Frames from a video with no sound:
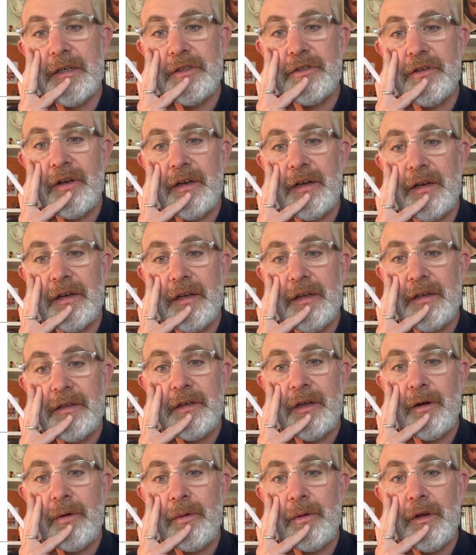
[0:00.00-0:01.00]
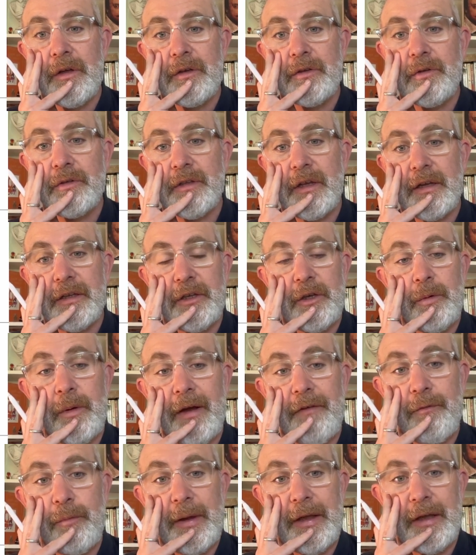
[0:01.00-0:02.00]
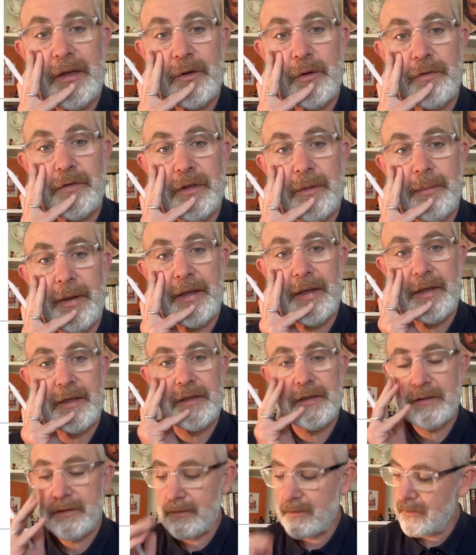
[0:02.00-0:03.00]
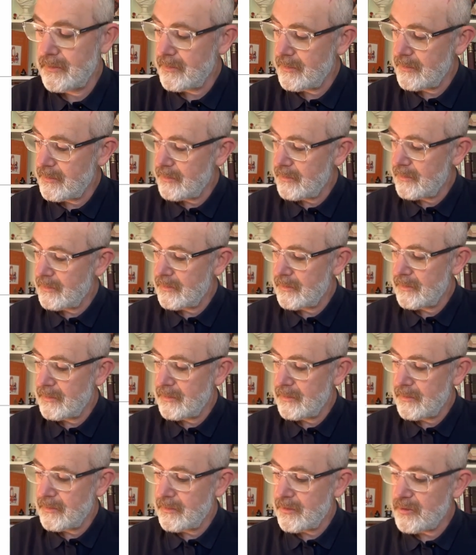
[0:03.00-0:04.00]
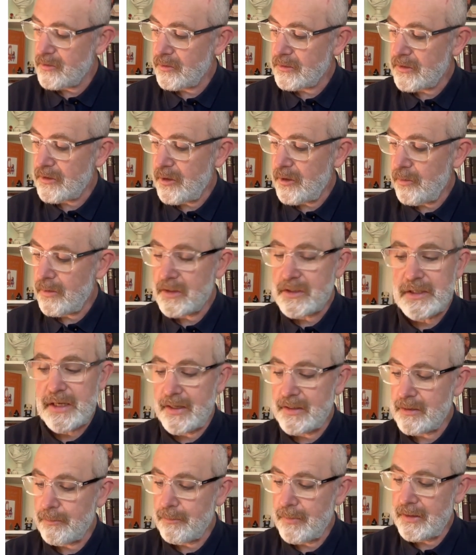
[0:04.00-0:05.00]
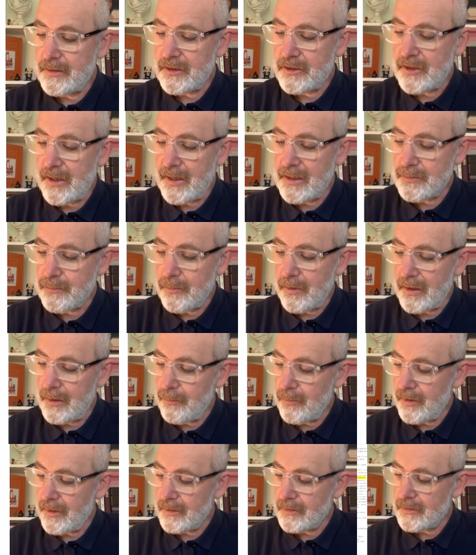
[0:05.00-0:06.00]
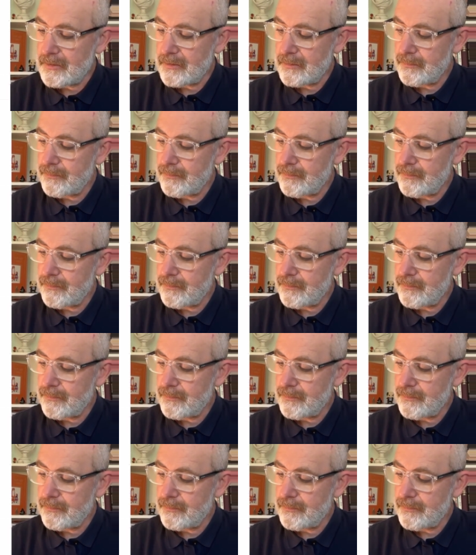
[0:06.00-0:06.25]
Shylock, no, none that you have wit enough to make. There's nothing you can say to me to change my mind.